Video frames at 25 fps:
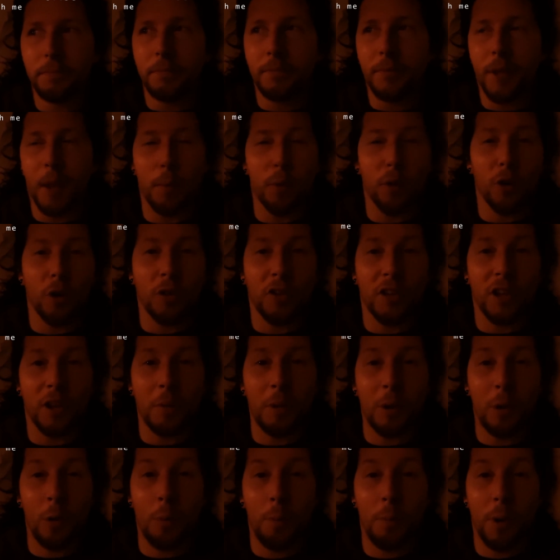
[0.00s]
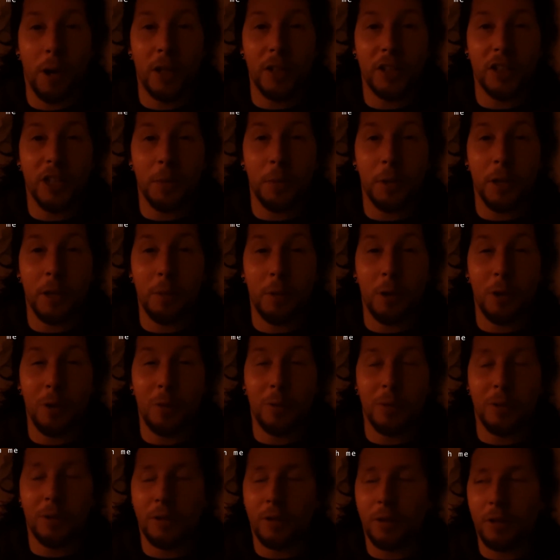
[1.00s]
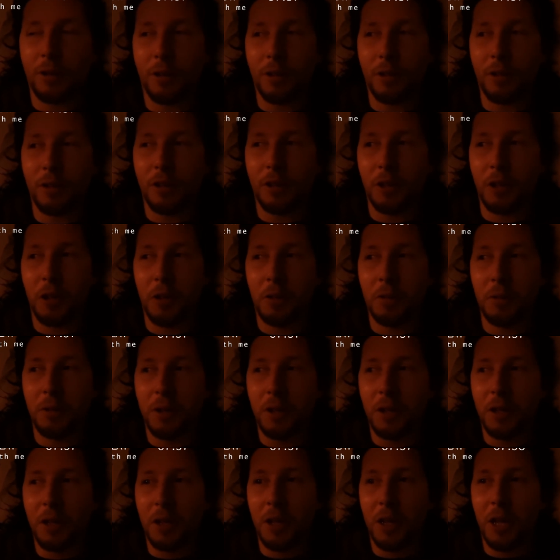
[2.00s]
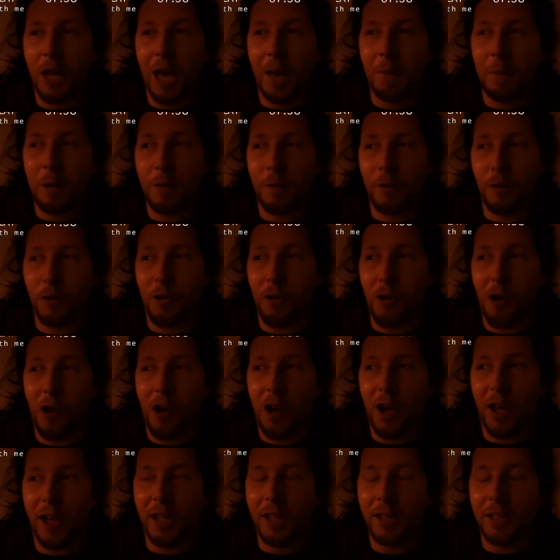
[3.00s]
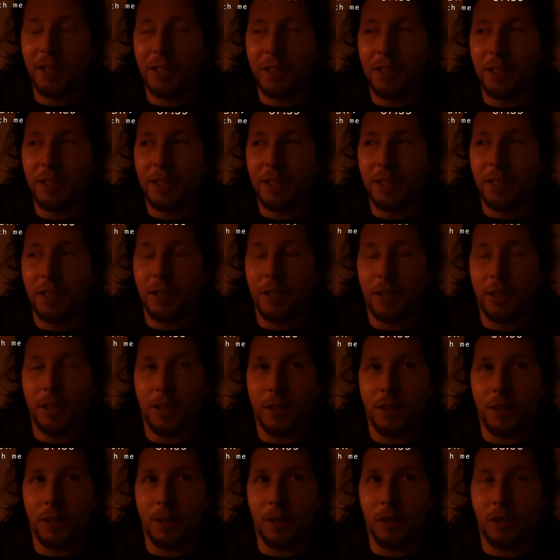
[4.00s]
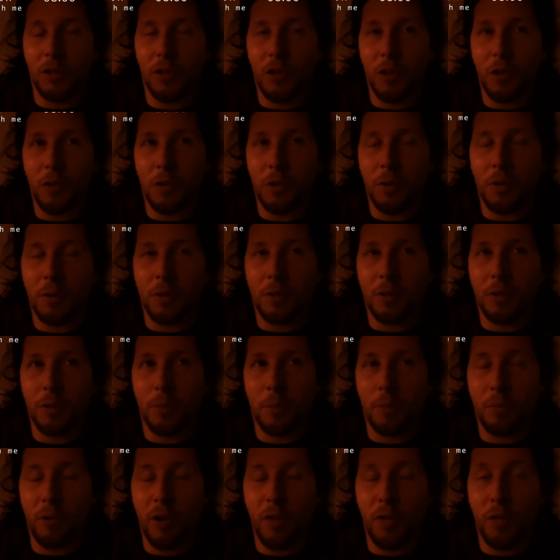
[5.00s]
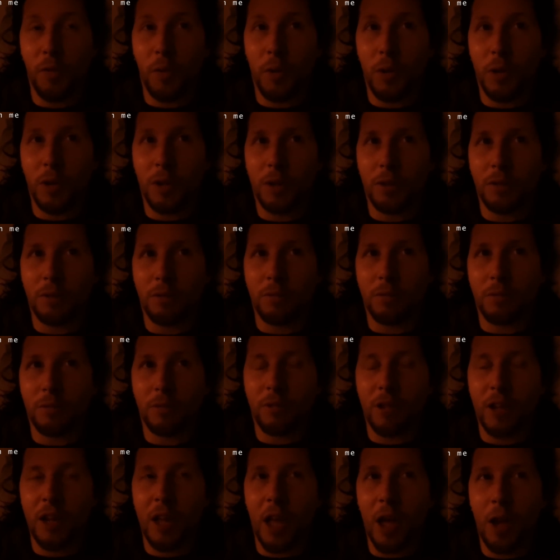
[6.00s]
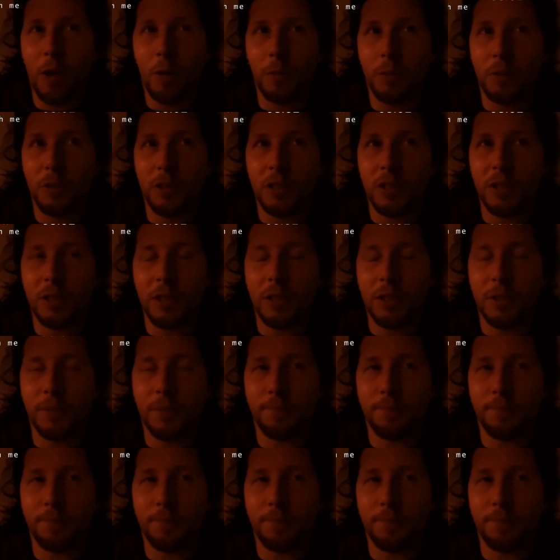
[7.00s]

probably sound a bit all bunged up at the moment, you know, a bit of a cry. So the breath work really helped, and